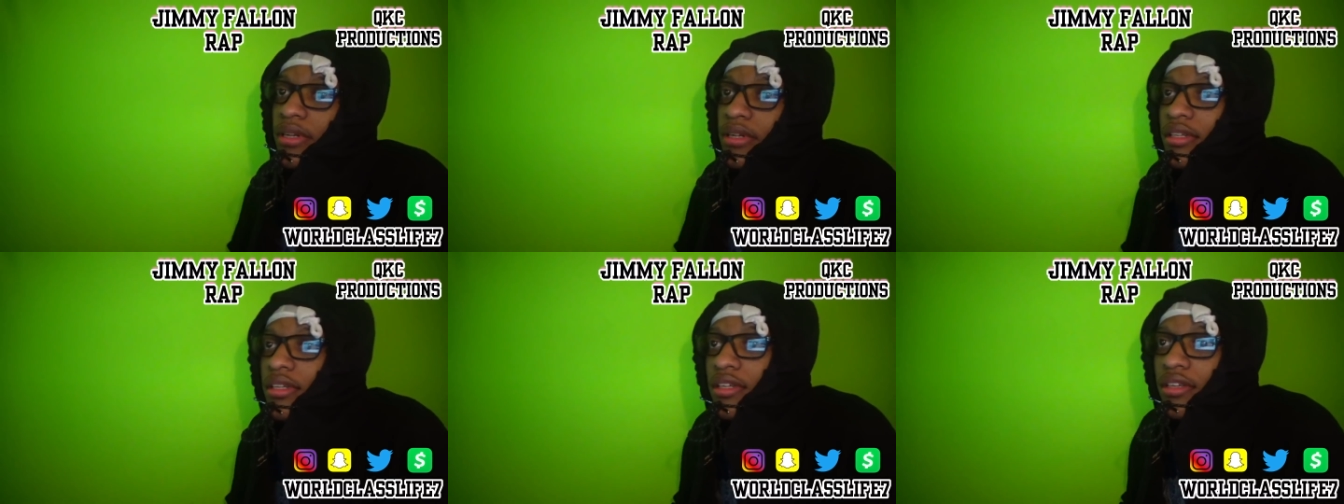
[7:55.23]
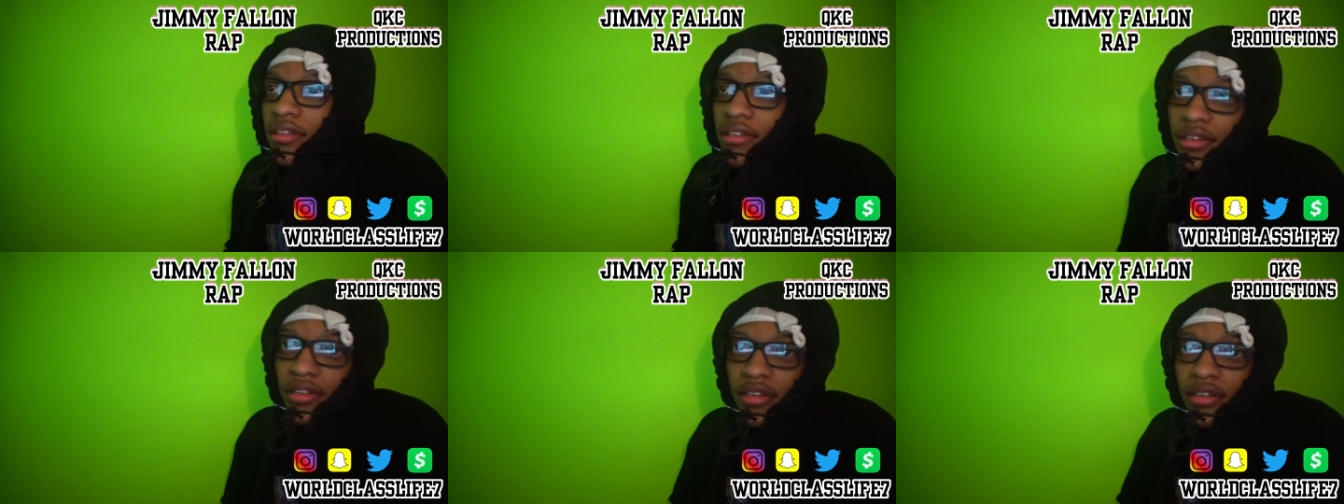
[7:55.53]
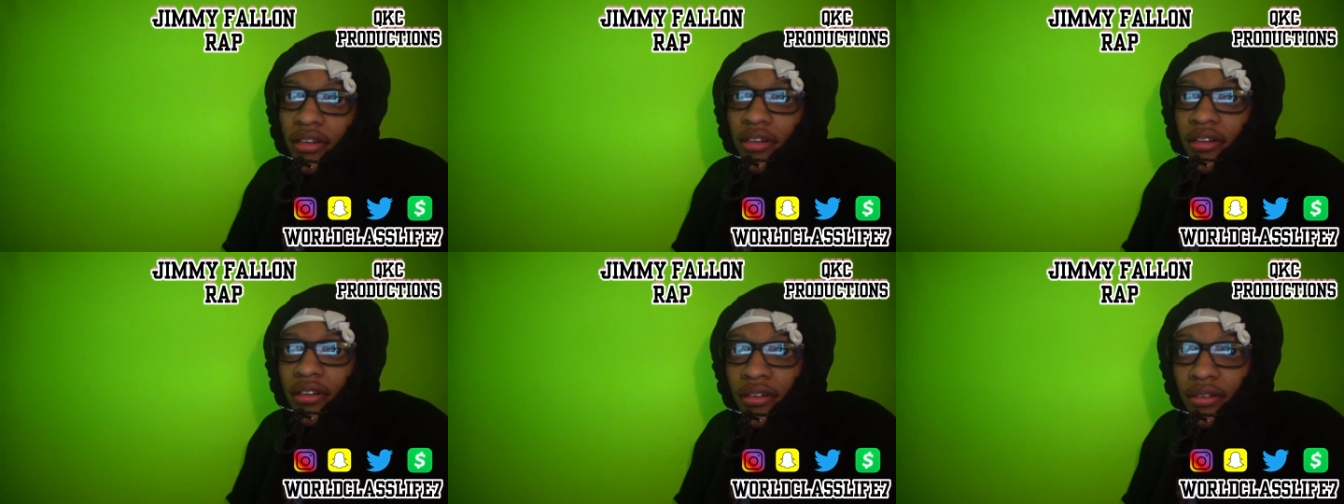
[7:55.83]
nigga.
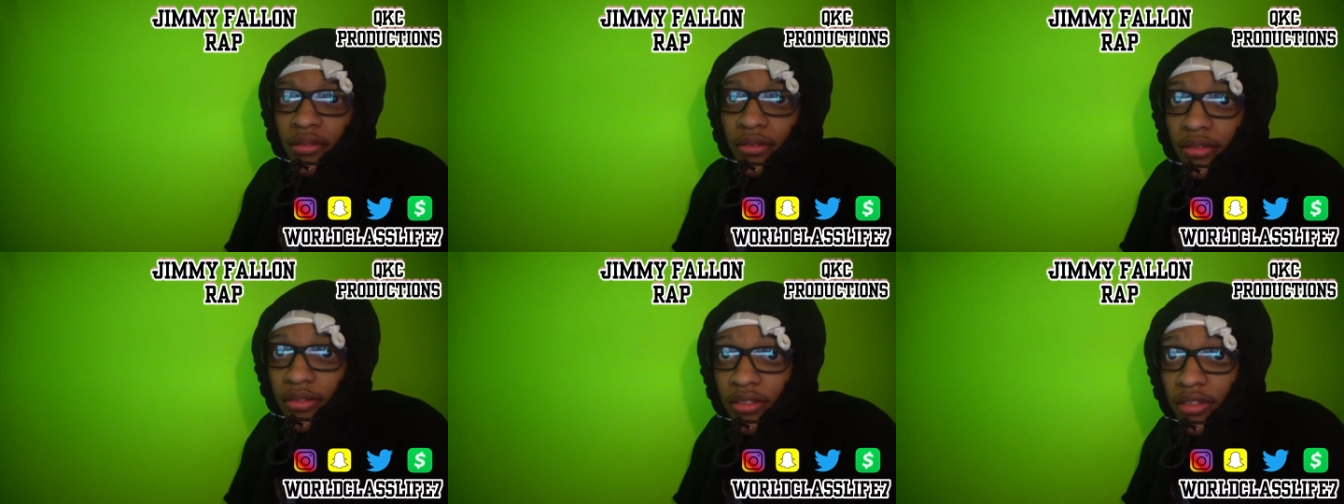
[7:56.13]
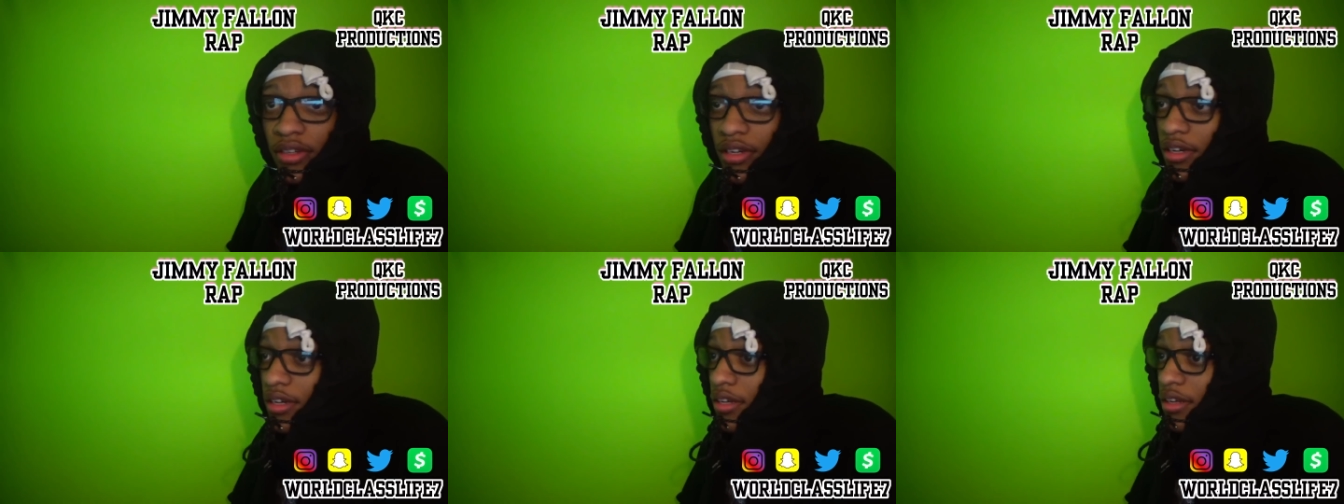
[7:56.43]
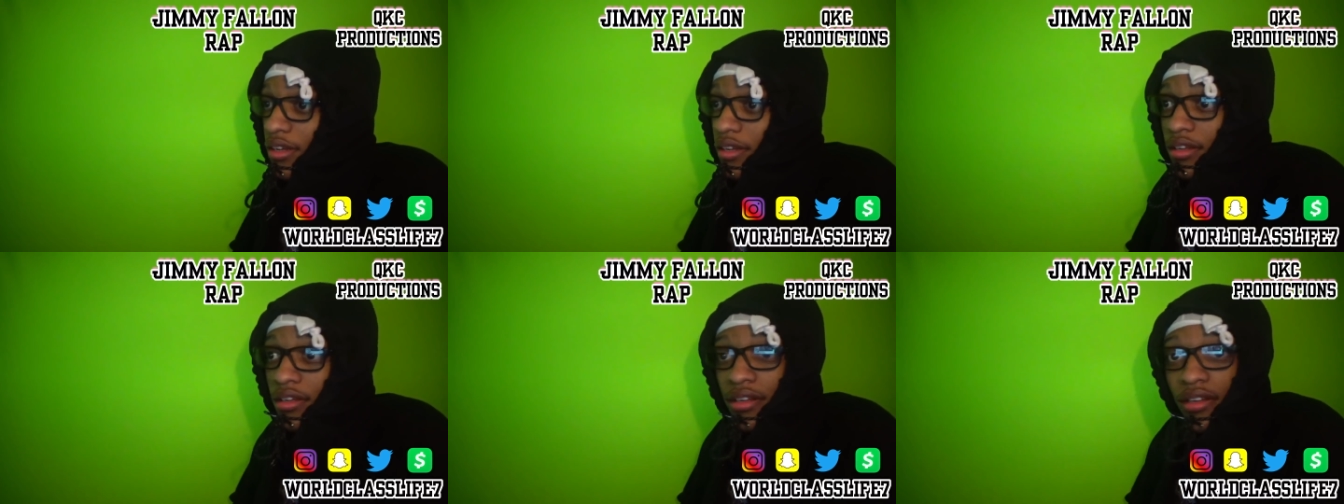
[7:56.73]
Um,
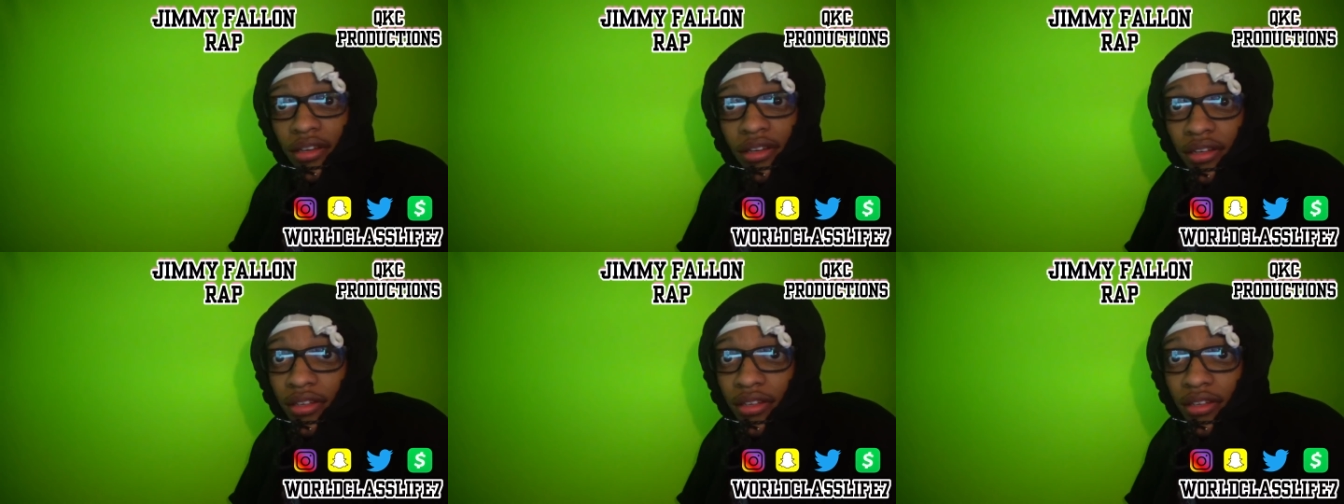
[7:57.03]
uh,